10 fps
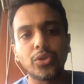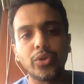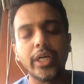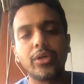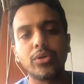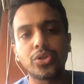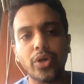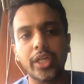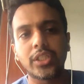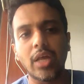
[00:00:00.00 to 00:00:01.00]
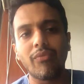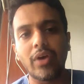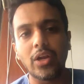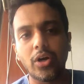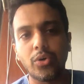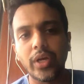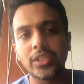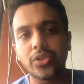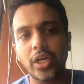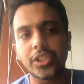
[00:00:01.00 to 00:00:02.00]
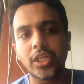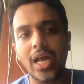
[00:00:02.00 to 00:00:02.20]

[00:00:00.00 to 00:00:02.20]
So you need to stretch them. While you're doing stretching,